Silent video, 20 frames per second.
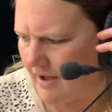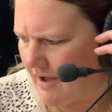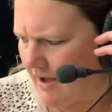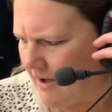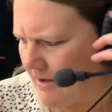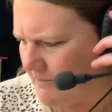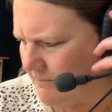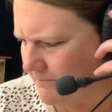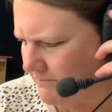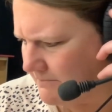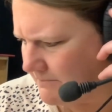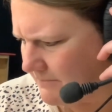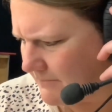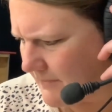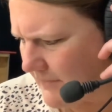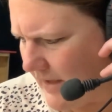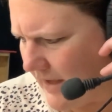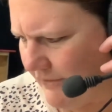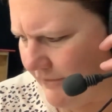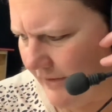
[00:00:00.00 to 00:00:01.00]
Um,
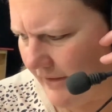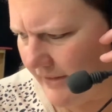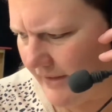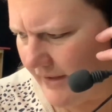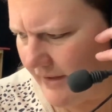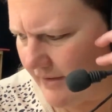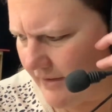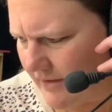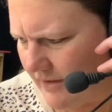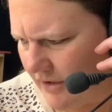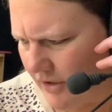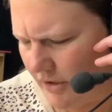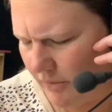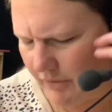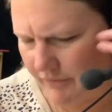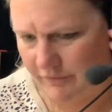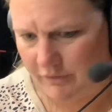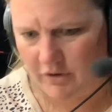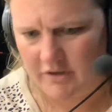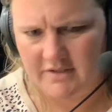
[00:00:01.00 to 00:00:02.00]
I felt like, you know,
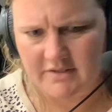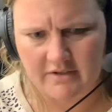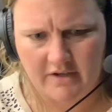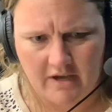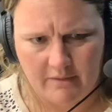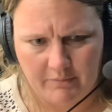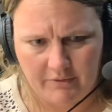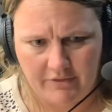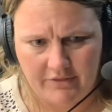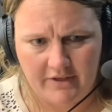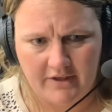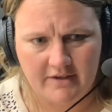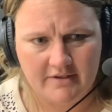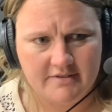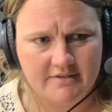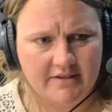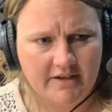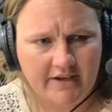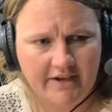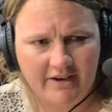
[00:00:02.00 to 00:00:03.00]
we forced a couple
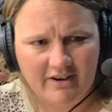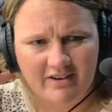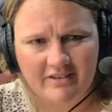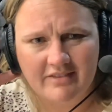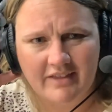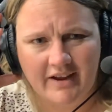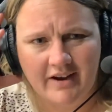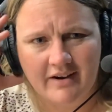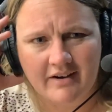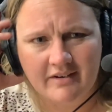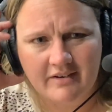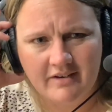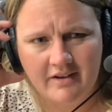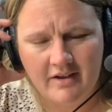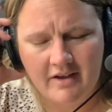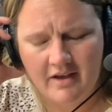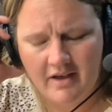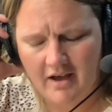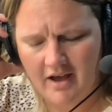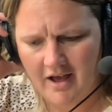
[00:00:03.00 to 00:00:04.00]
things that here and there.
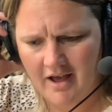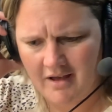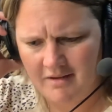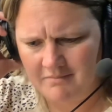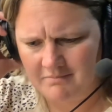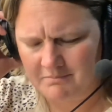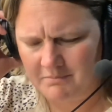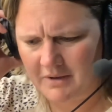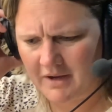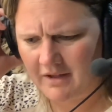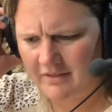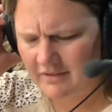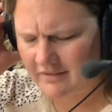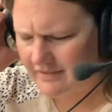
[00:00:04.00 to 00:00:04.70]
Um, but other